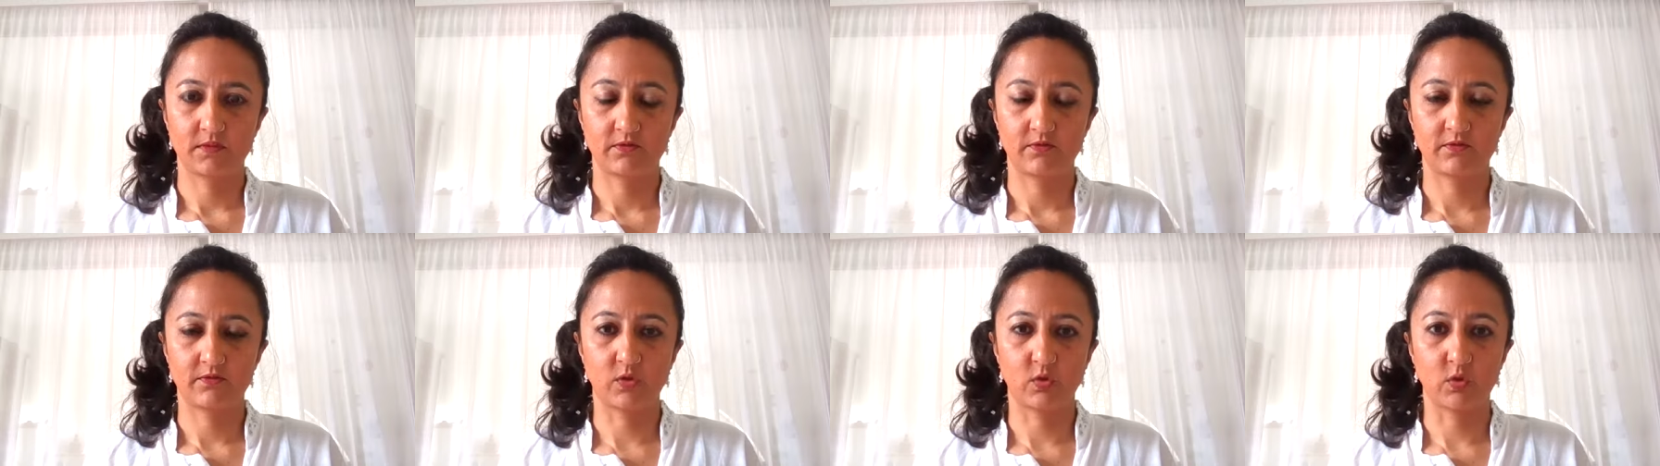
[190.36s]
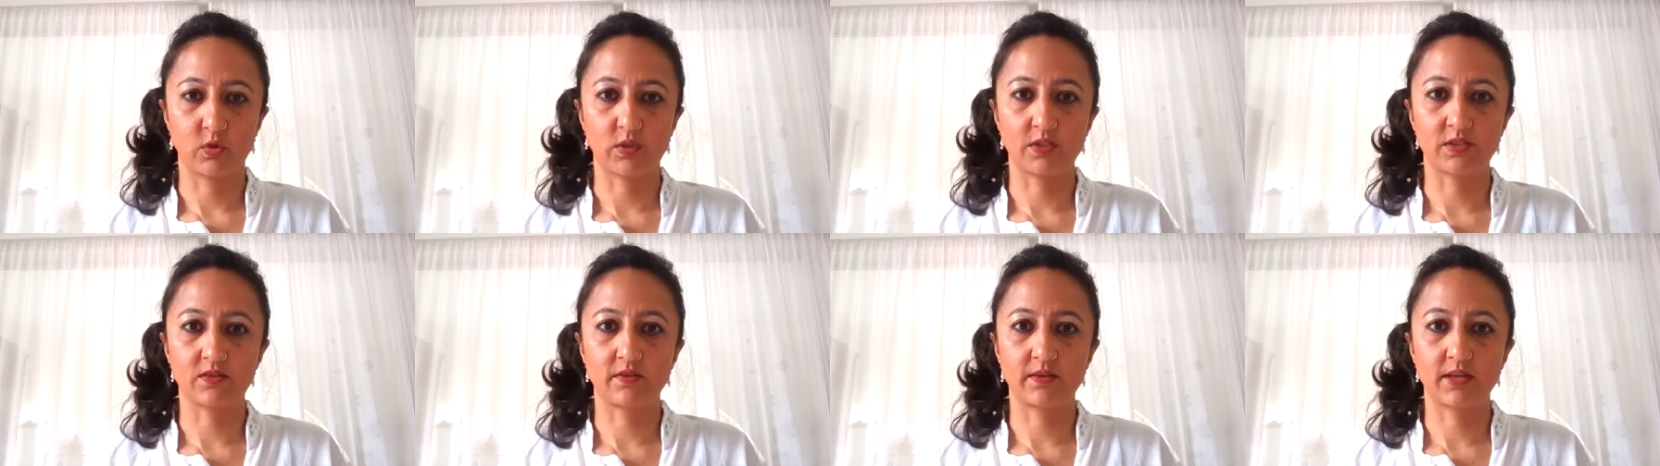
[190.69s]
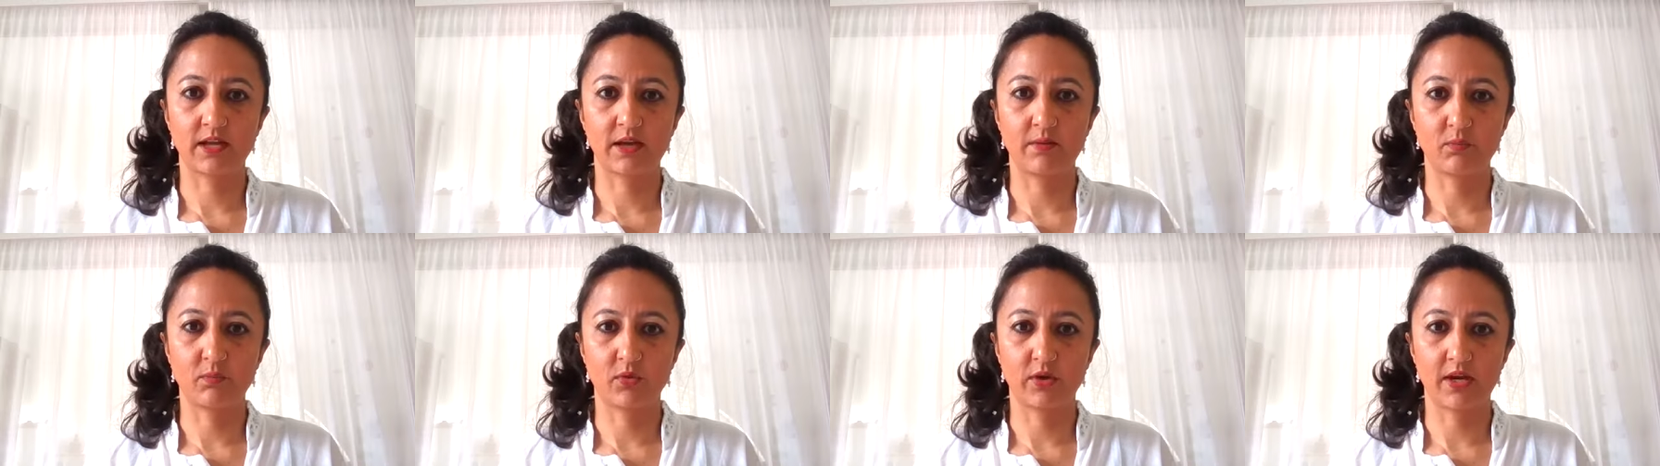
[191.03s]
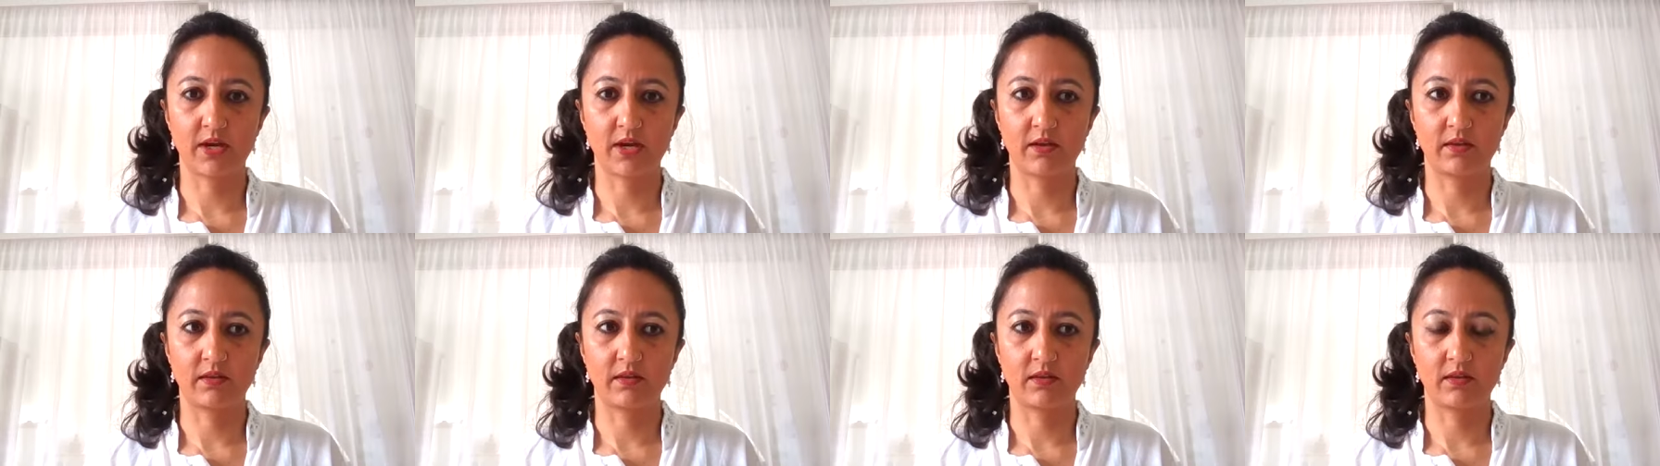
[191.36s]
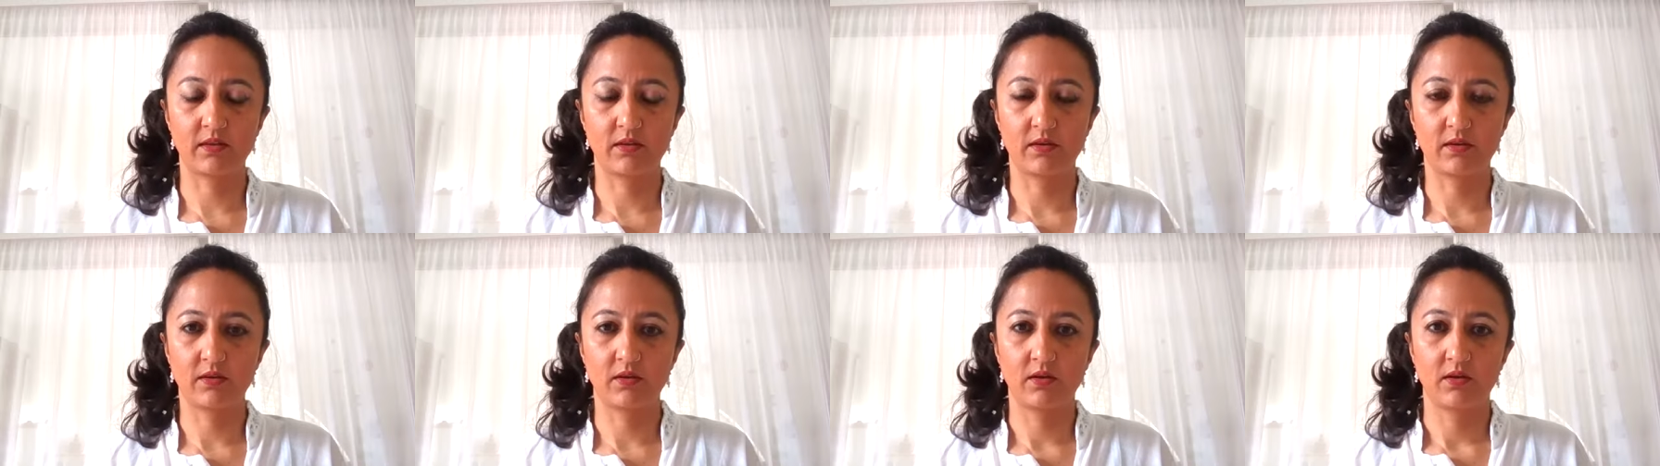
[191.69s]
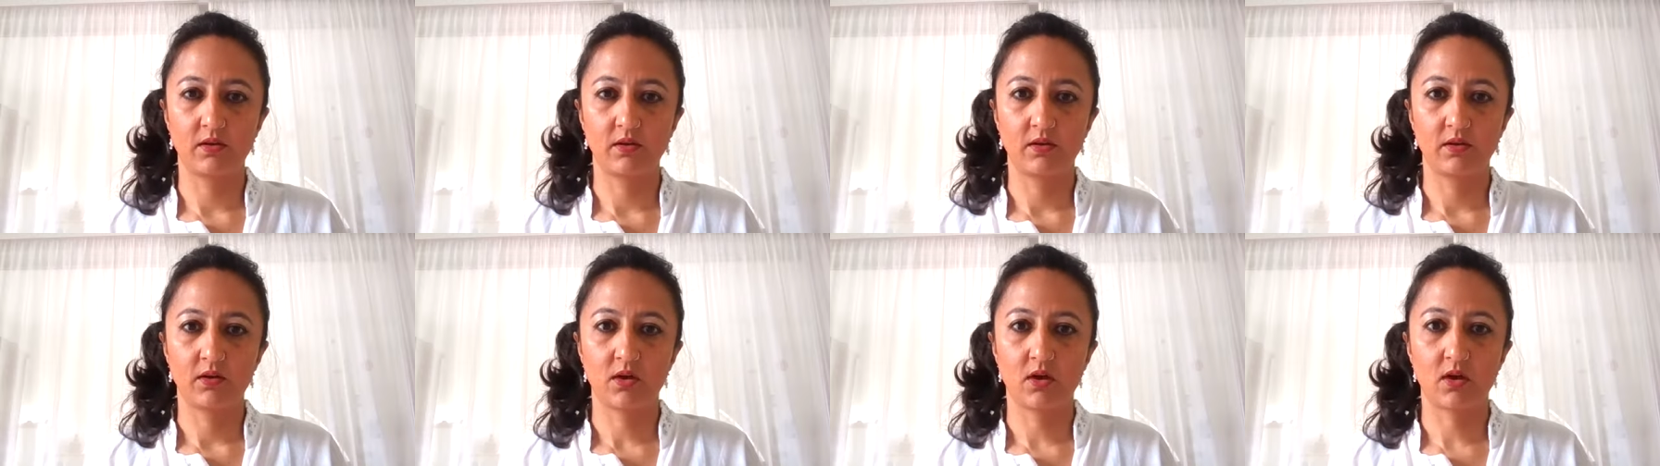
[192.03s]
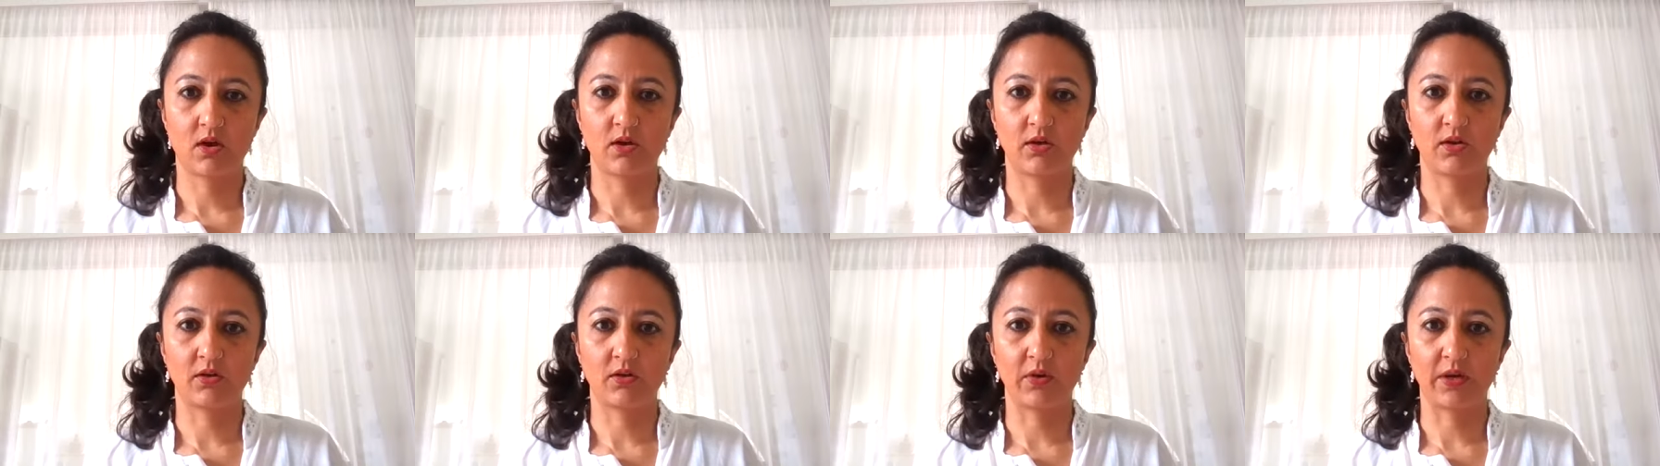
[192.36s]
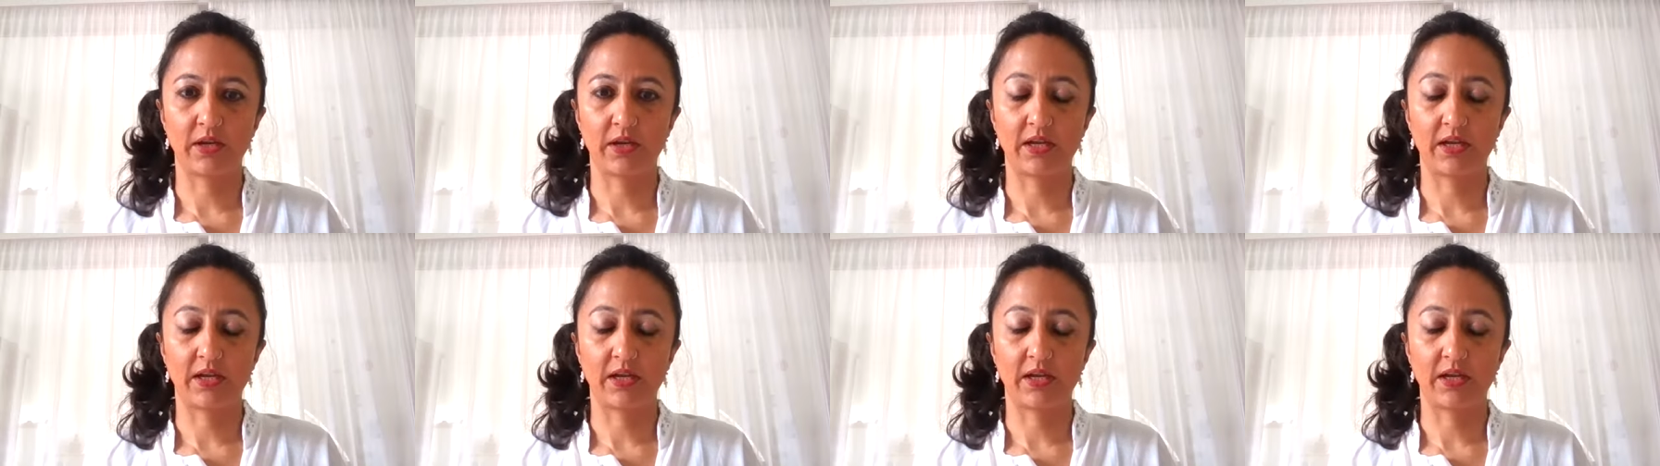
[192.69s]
Focus on that breath, honoring